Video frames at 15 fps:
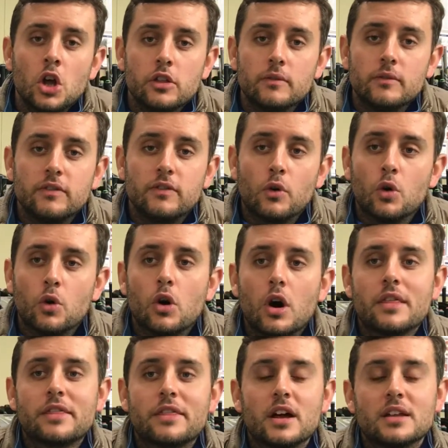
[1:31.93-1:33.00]
them for
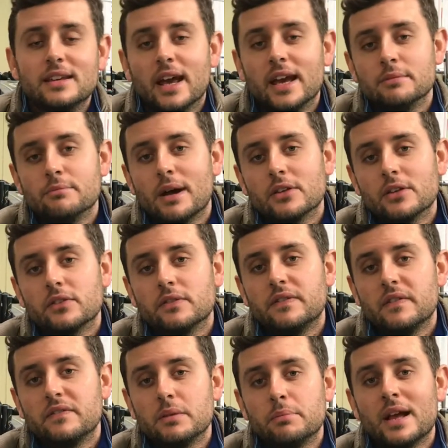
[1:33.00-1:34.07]
£38.50,
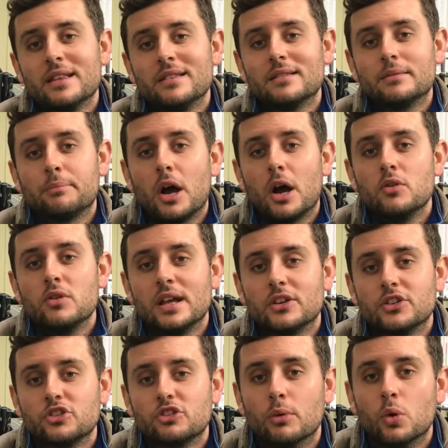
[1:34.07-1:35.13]
and pence, but only a
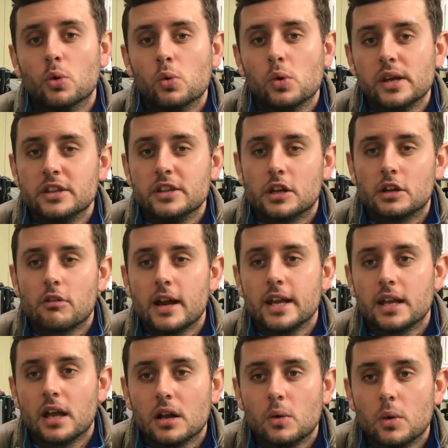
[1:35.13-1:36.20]
small in the grey
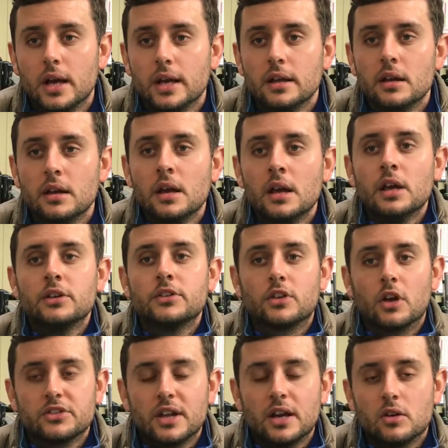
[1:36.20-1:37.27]
colourway.
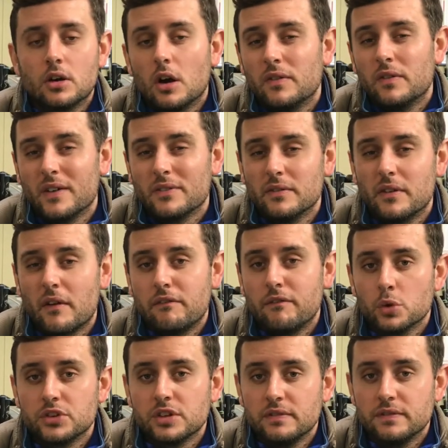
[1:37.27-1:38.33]
Scottsdale Golf have them for
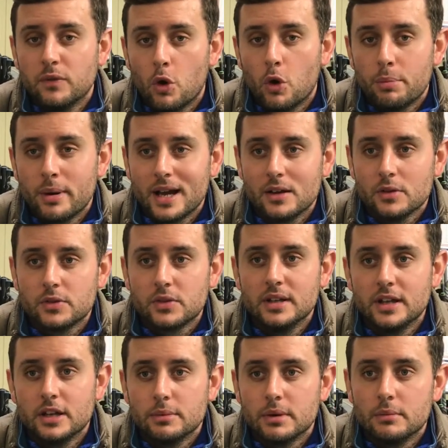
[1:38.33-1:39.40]
£44, a
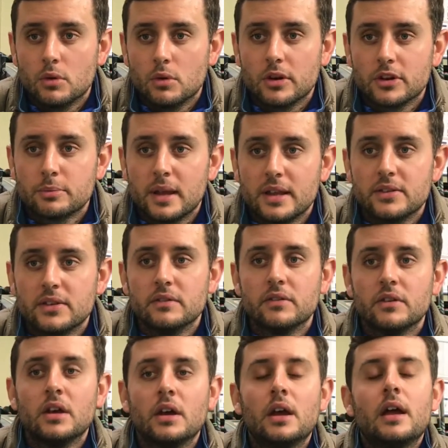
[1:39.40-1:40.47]
little bit more expensive.
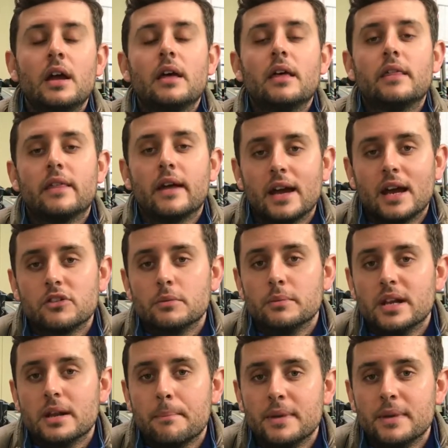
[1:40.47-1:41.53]
They have them
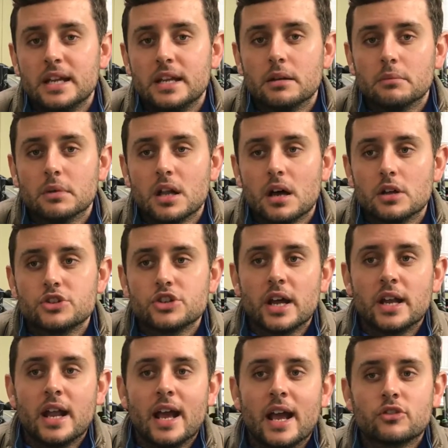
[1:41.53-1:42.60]
in a medium, large
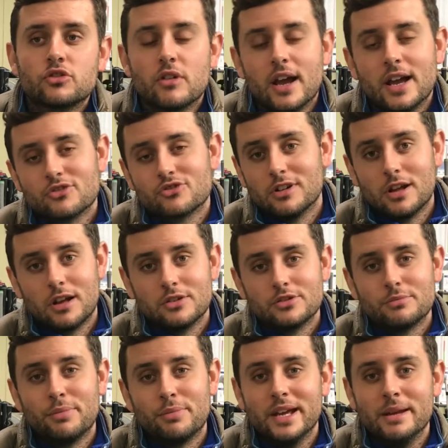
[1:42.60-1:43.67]
and extra, extra large,
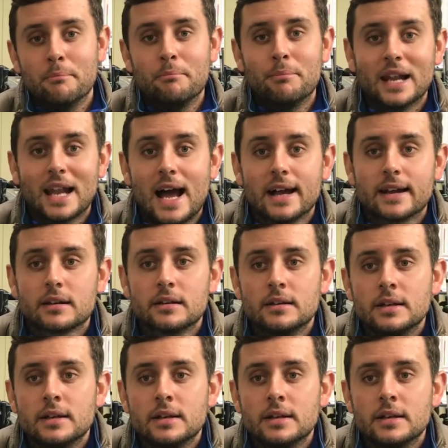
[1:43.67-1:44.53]
but in black.